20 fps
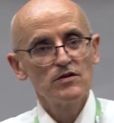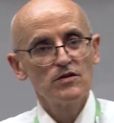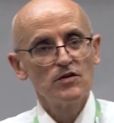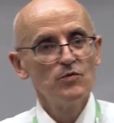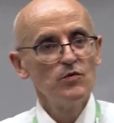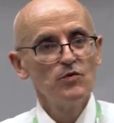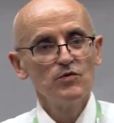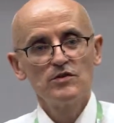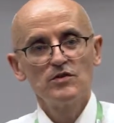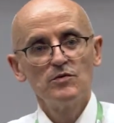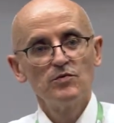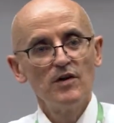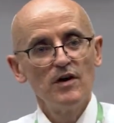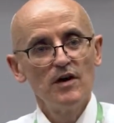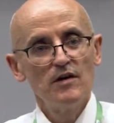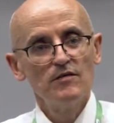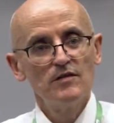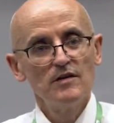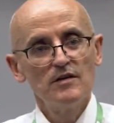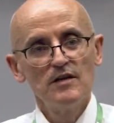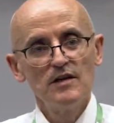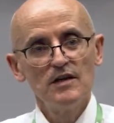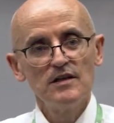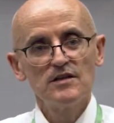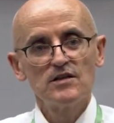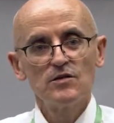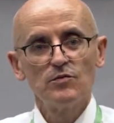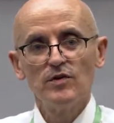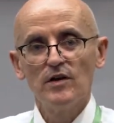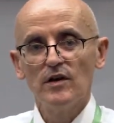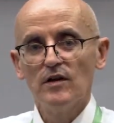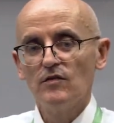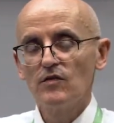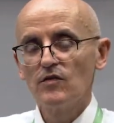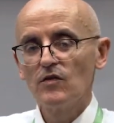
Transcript: or the most deprived and the least deprived.